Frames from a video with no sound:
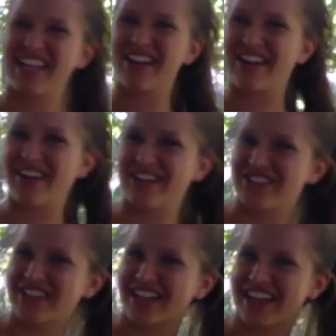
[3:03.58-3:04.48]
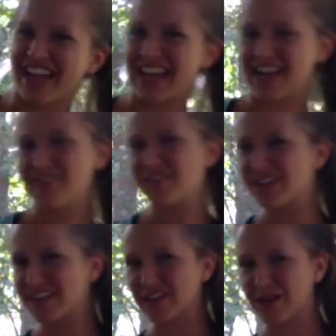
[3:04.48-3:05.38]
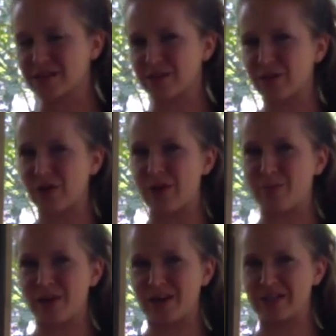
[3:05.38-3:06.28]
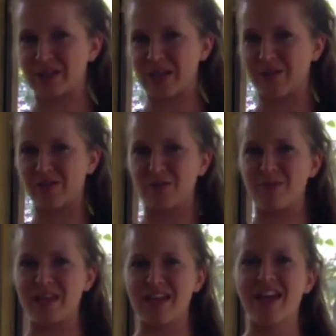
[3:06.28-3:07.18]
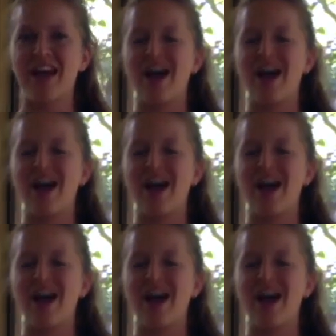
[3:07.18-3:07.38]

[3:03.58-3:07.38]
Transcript: of hear it crunching, and I feel like that was a little embarrassing for me.